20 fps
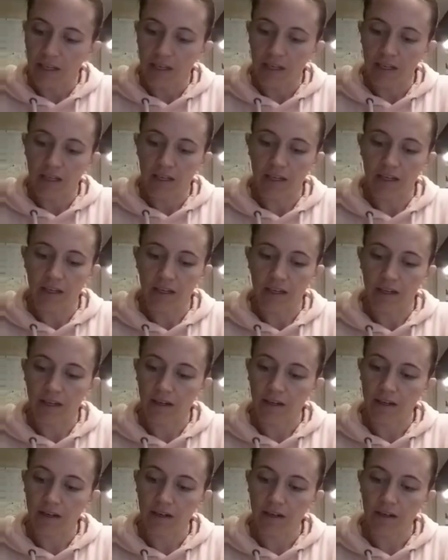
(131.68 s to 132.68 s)

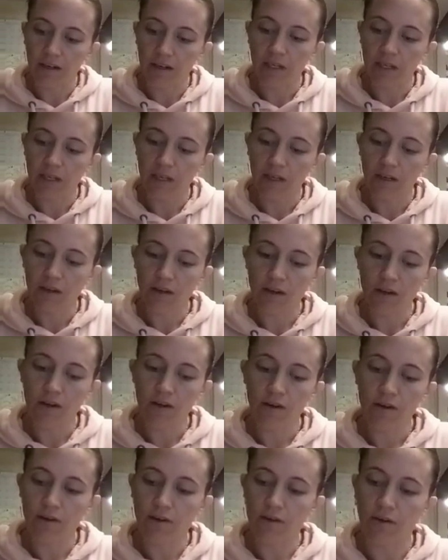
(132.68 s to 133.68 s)
Here we
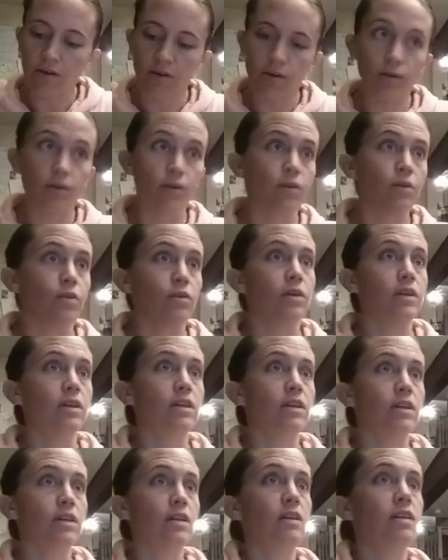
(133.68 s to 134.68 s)
go.
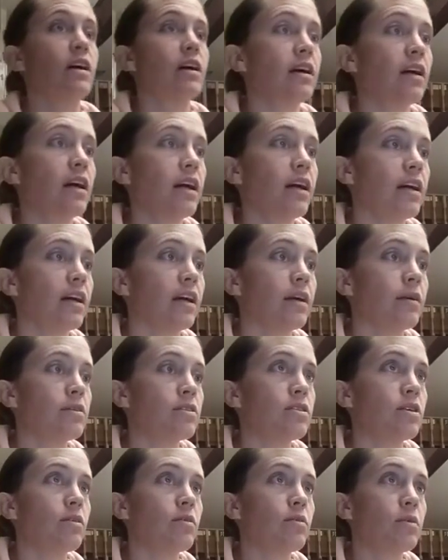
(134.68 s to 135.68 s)
All right.
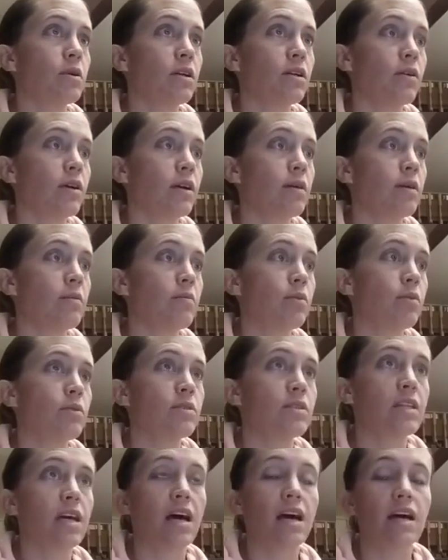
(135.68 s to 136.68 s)
So I'm going to go ahead and post
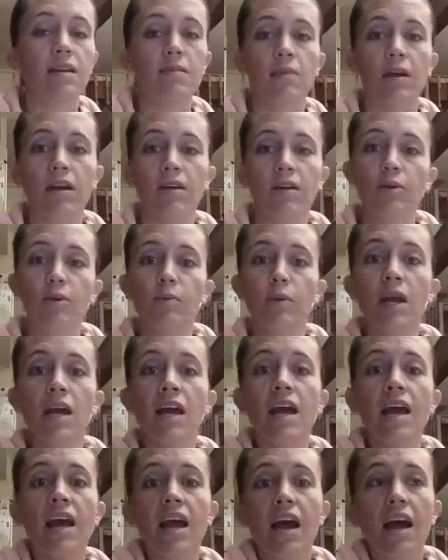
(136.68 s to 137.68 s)
that in my group.
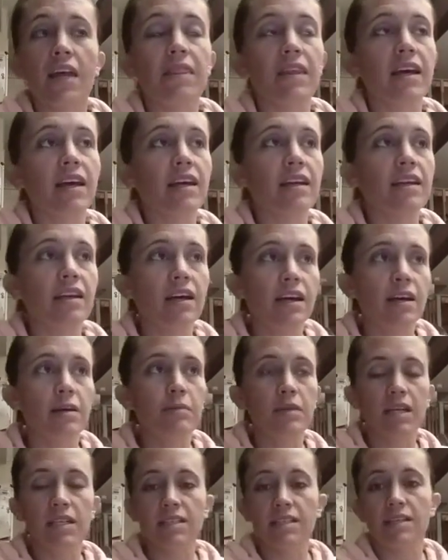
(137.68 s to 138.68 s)
And then, um,
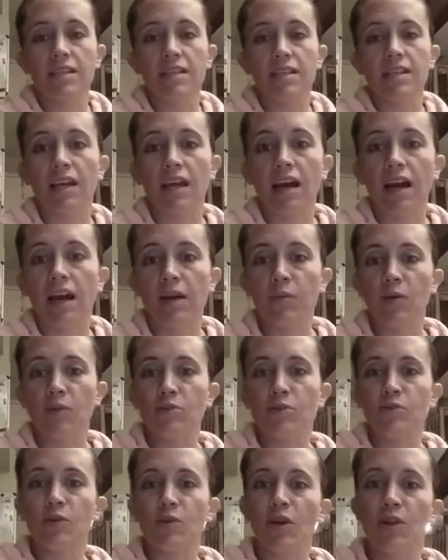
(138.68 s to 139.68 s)
not to say that I
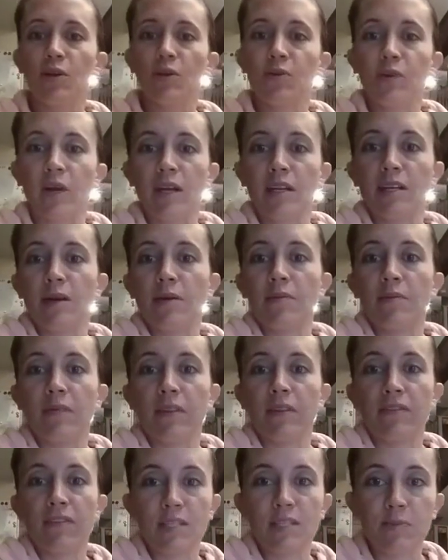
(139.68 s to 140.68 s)
won't do other random
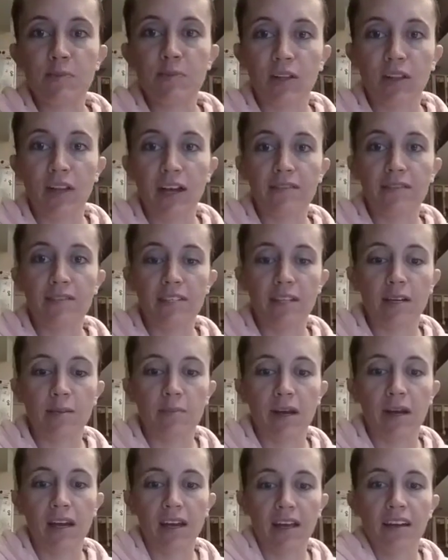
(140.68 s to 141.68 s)
Facebook lives
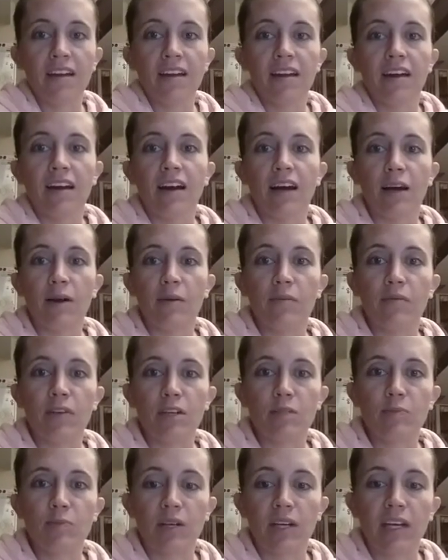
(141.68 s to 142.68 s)
on my um,
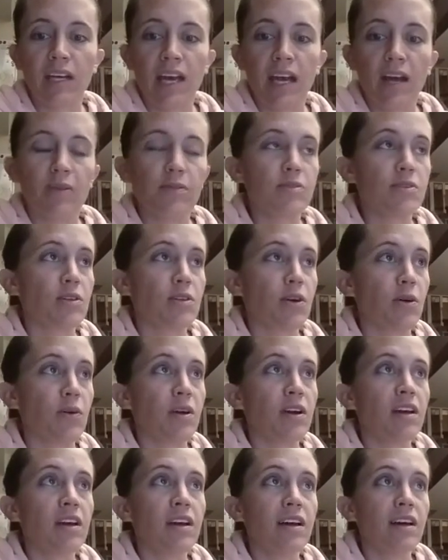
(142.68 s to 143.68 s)
Facebook account. So,
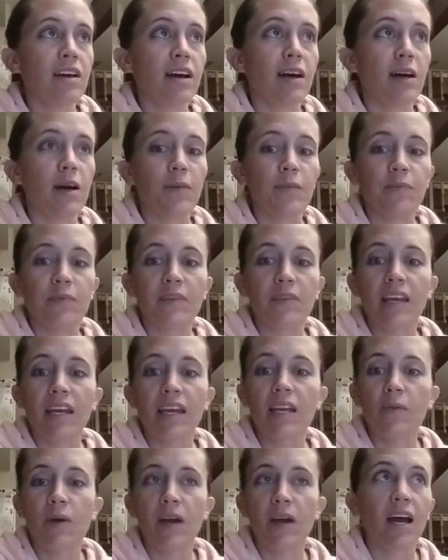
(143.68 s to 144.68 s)
um,
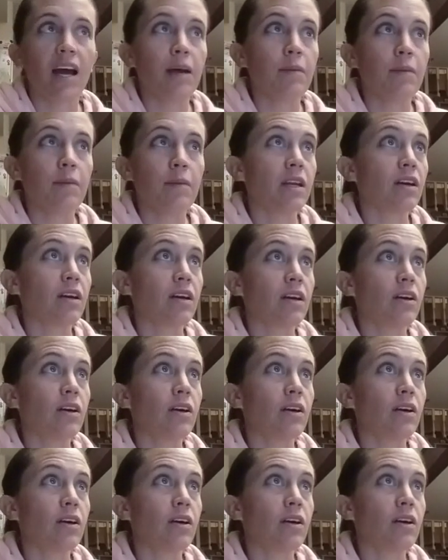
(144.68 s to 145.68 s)
anyway, I'm going to
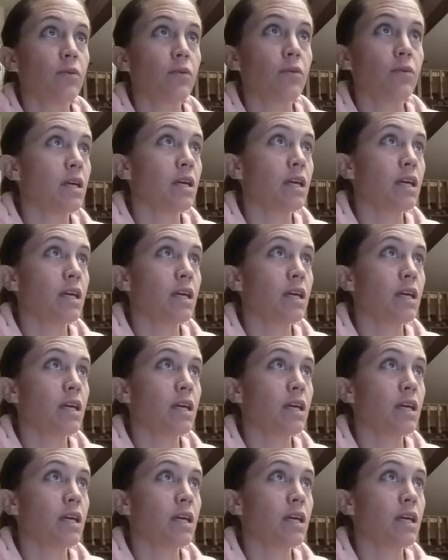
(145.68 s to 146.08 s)
get rid of